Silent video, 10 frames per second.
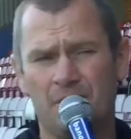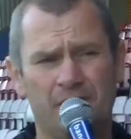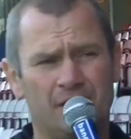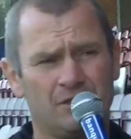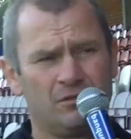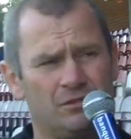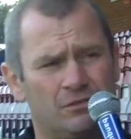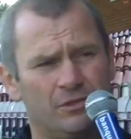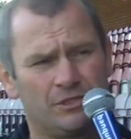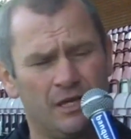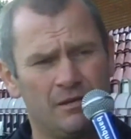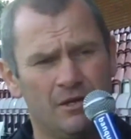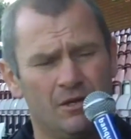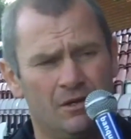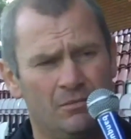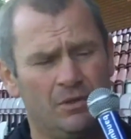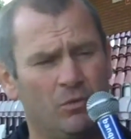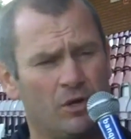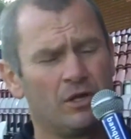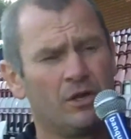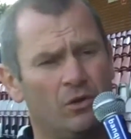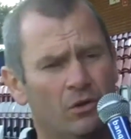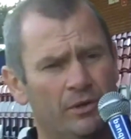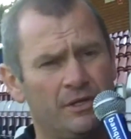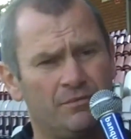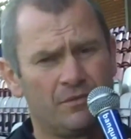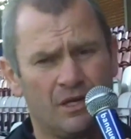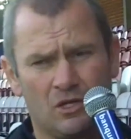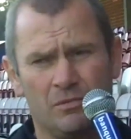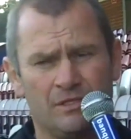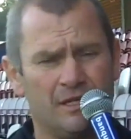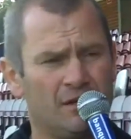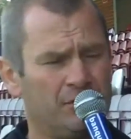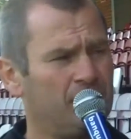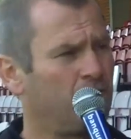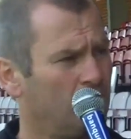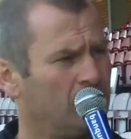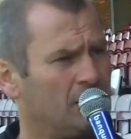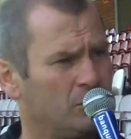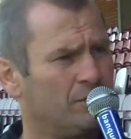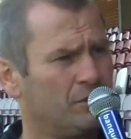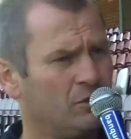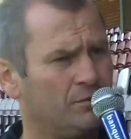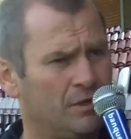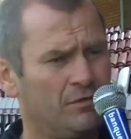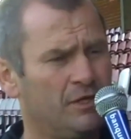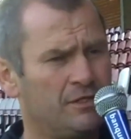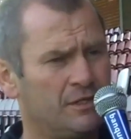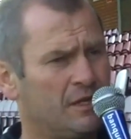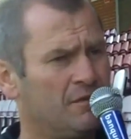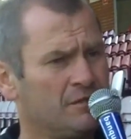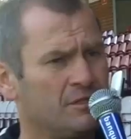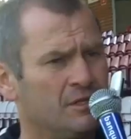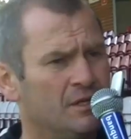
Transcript: Emily Ash Trust, which been working on all week. I come today, I really thought the lads would have a go. I really did, and they haven't.